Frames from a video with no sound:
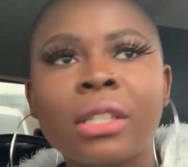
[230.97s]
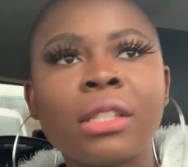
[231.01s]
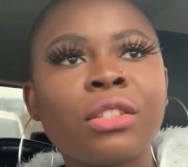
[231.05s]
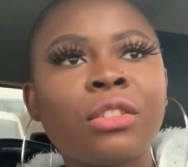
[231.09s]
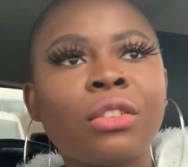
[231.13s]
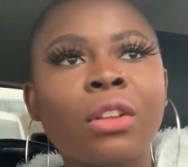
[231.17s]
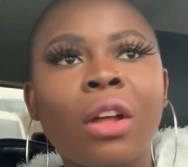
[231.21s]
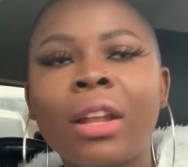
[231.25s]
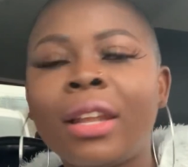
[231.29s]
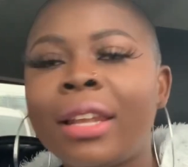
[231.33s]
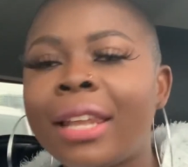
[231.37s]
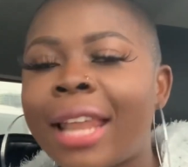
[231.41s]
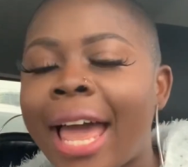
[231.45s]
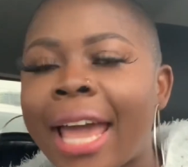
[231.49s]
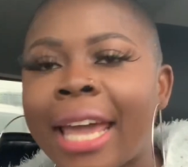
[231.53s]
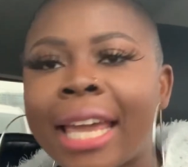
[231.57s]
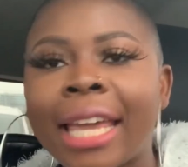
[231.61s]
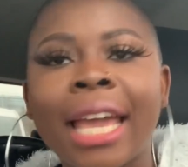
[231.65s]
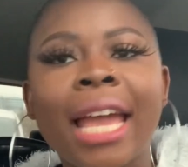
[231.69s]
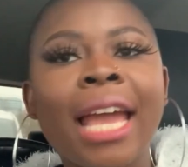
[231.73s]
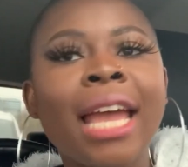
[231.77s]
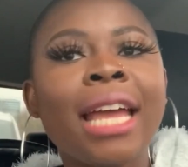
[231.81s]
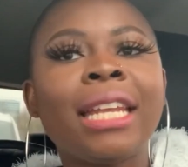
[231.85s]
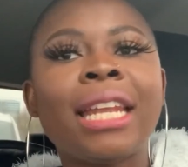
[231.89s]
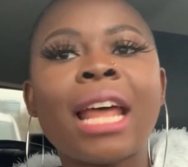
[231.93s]
It's not like
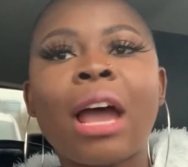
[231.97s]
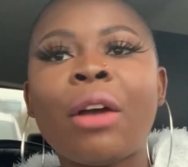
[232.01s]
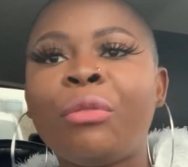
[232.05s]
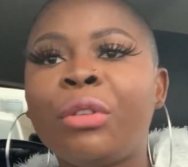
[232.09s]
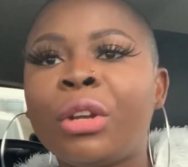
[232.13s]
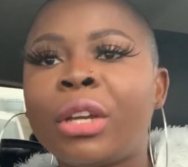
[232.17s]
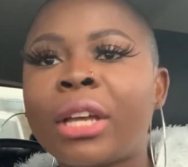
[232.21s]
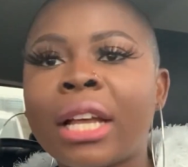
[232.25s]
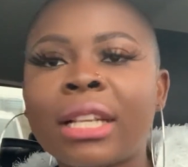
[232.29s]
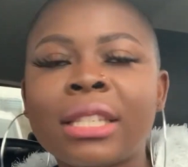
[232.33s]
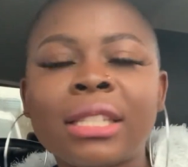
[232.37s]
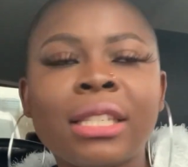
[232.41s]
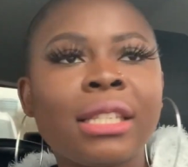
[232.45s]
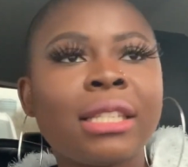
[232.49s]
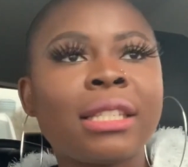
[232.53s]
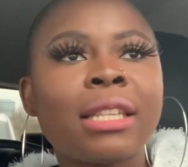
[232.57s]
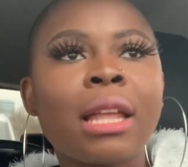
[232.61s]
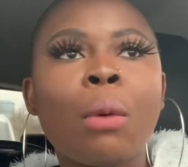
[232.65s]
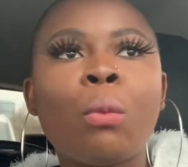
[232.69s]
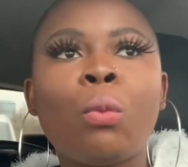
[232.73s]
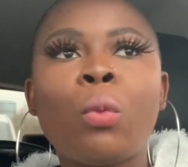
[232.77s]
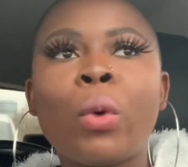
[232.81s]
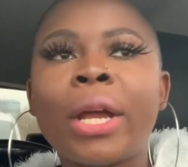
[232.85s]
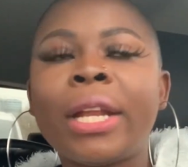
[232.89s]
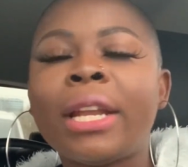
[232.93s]
the African
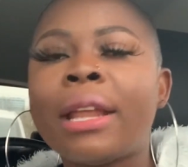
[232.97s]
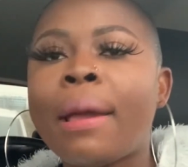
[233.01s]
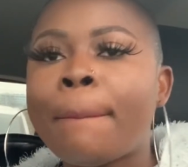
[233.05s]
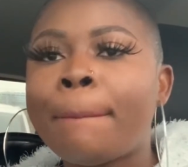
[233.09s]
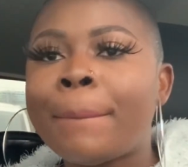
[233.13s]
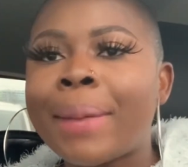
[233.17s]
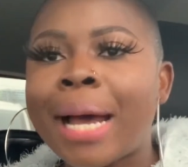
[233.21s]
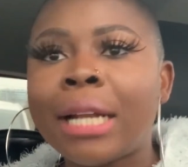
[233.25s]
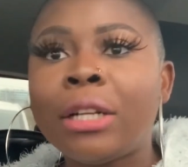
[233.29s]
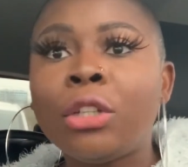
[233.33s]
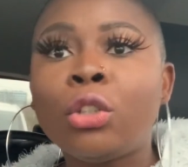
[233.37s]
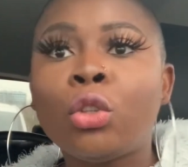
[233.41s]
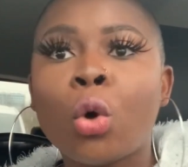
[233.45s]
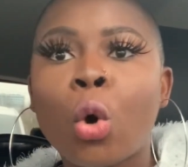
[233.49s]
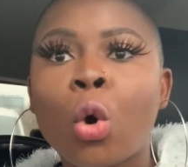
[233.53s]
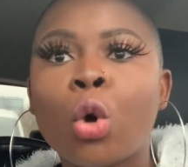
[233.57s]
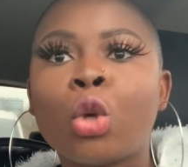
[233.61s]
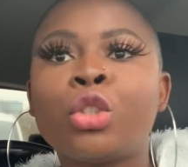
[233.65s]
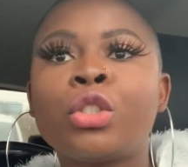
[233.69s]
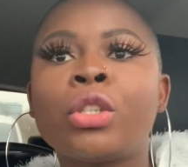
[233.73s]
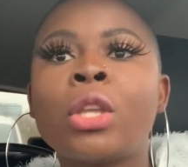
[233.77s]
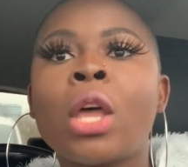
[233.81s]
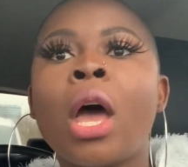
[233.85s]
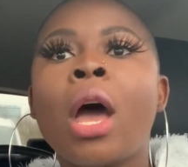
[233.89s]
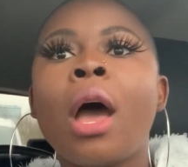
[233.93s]
system where the man
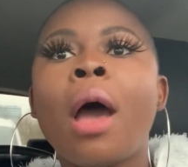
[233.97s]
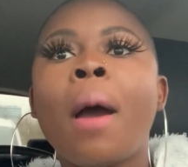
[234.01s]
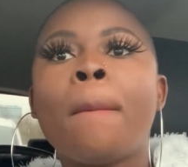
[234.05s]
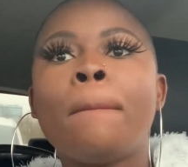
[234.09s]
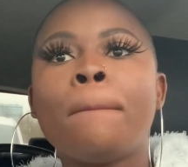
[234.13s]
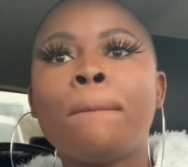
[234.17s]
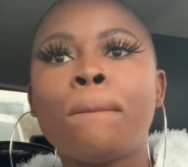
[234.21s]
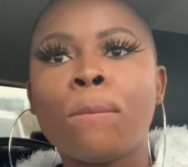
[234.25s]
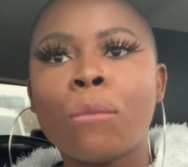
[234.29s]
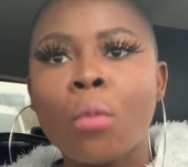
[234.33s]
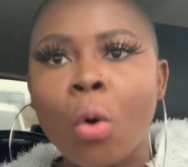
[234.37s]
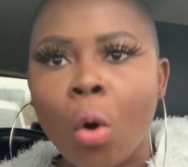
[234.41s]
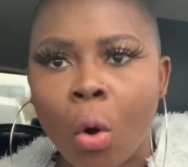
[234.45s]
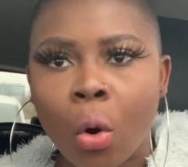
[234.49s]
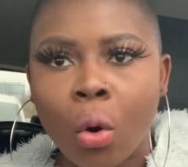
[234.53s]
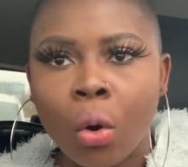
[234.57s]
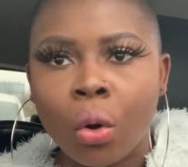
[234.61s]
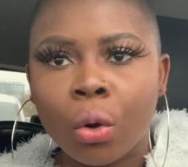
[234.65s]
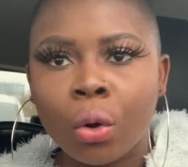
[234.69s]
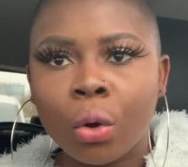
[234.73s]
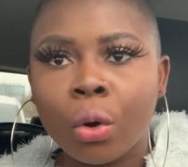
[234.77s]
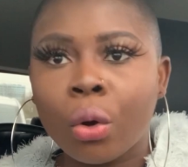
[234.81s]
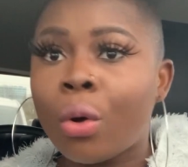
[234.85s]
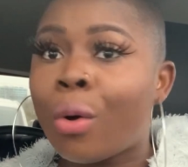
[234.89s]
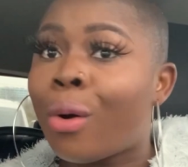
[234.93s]
does more,
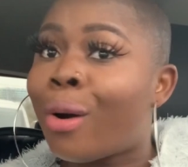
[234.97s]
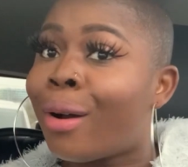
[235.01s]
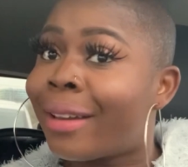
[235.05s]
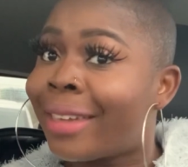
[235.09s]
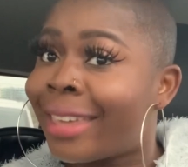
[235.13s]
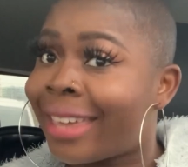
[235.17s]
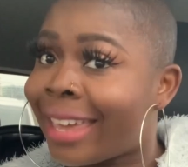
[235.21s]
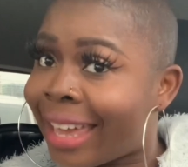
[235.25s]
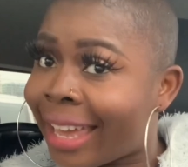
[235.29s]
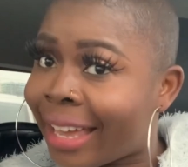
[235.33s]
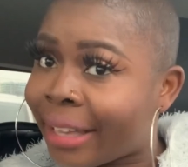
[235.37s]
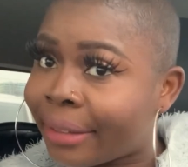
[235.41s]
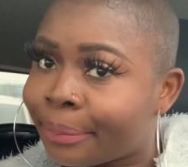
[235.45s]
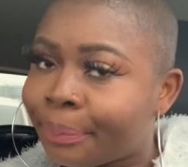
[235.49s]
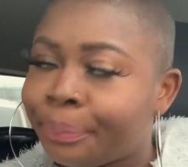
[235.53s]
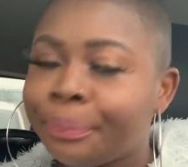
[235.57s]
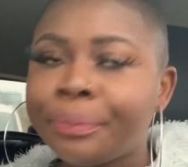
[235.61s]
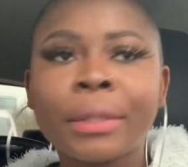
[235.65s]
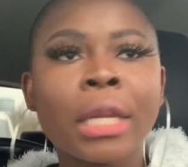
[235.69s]
okay?